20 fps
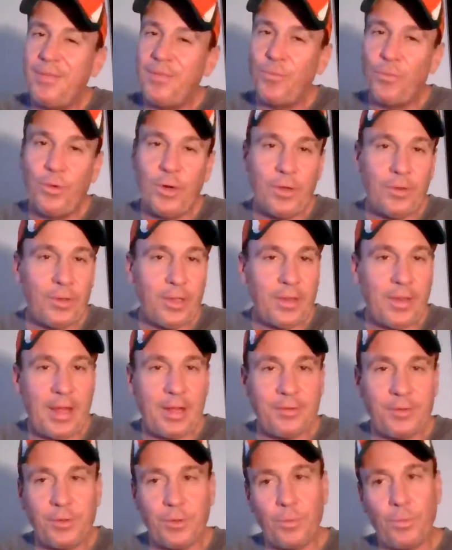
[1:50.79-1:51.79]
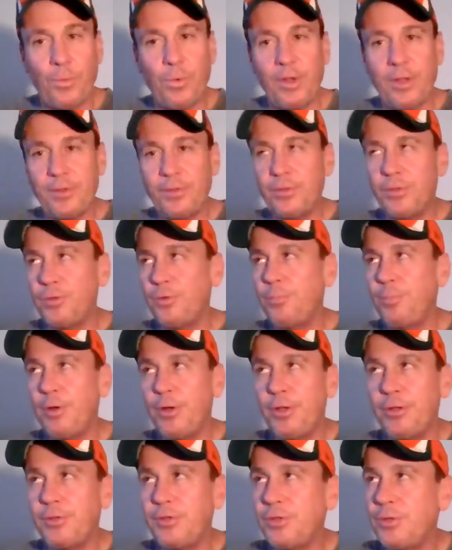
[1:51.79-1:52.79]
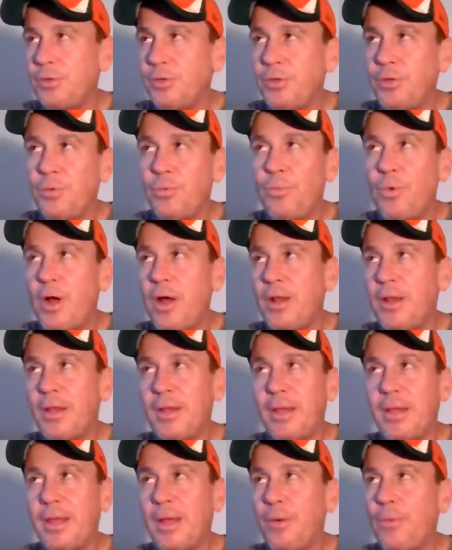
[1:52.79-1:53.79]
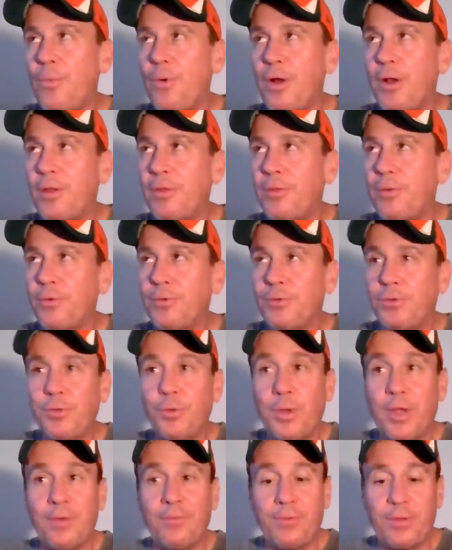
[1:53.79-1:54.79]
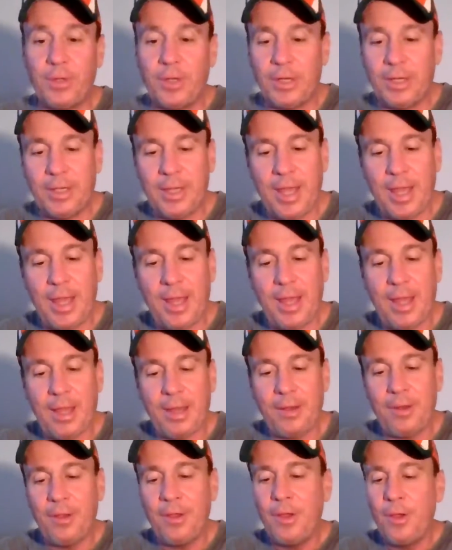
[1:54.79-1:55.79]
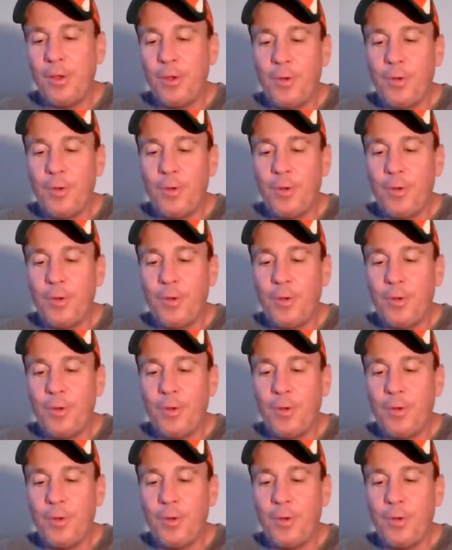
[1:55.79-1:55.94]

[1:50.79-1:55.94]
Really, that's your 1-2 punch. You want to get one of those two if you can.